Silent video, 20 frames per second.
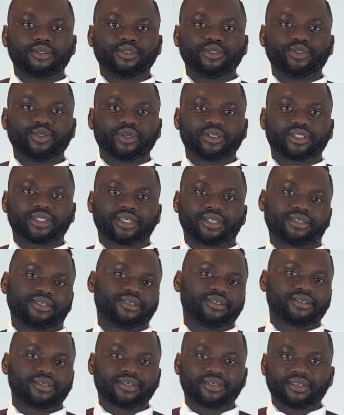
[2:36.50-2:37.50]
knotted.
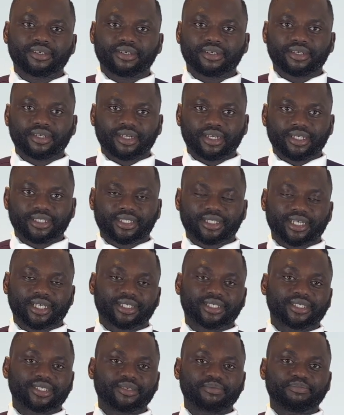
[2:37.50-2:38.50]
It's as
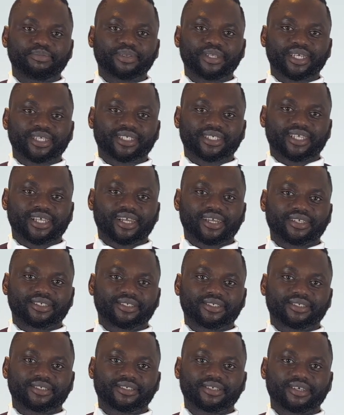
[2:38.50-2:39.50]
simple as that.
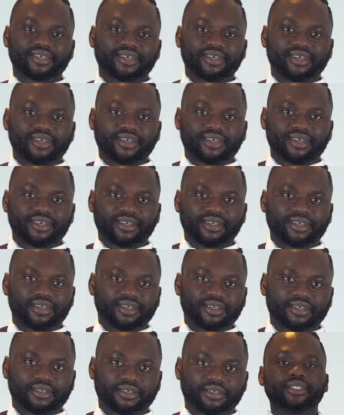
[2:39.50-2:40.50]

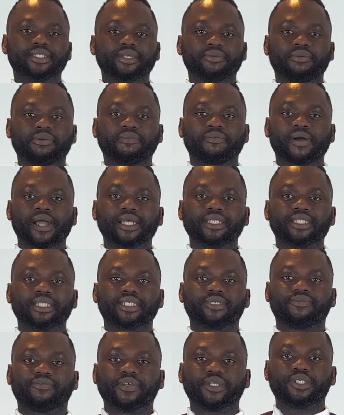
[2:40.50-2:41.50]
If you find this
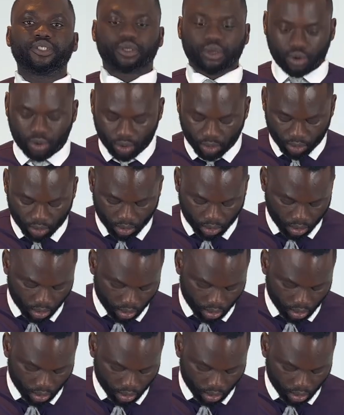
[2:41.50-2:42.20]
video